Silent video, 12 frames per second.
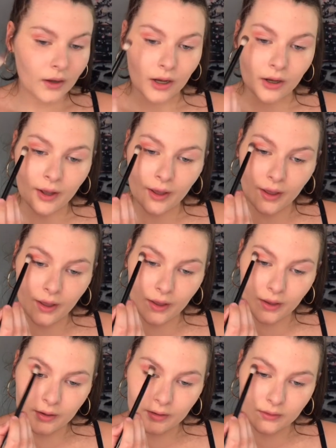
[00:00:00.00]
Okay.
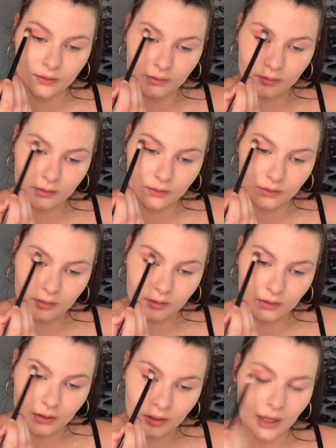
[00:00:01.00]

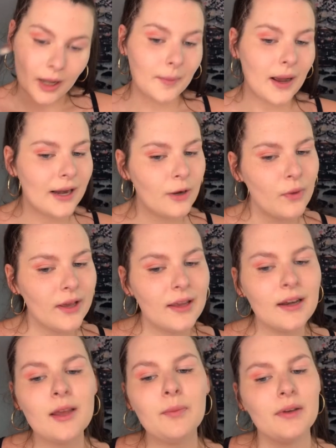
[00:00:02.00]
I'm kind of
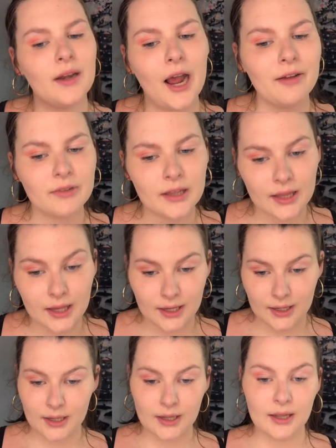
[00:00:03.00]
winging it, but not really.
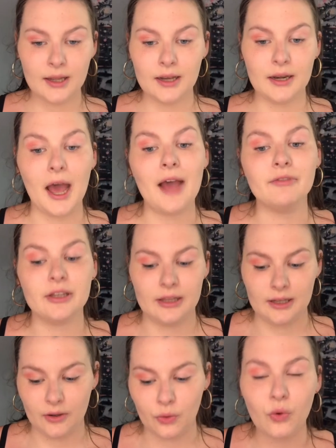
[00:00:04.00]
Not
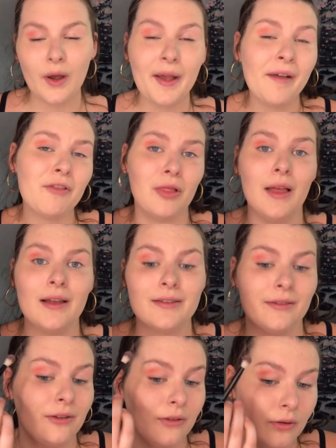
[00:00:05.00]
really. Oh, I have a lot to
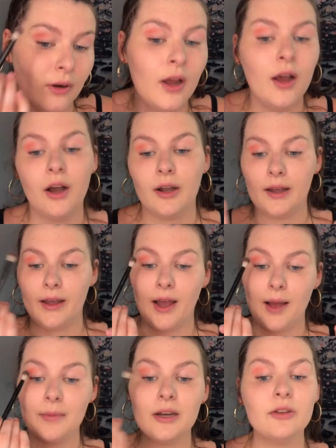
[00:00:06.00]
do. Okay,
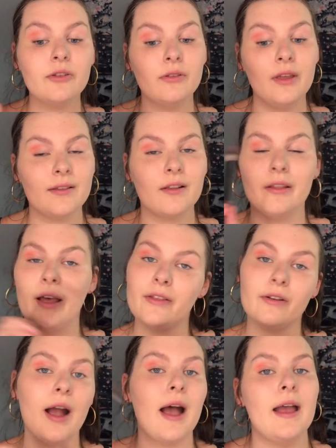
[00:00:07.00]
I'm going to do this on the
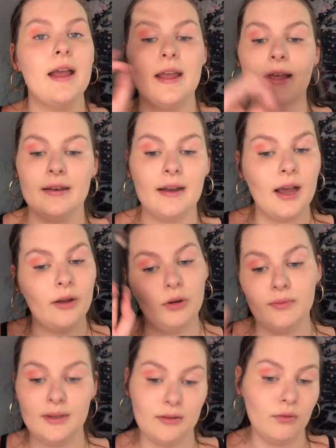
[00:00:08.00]
other eye, and I
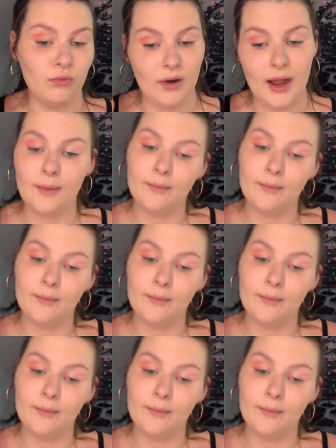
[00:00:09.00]
will be right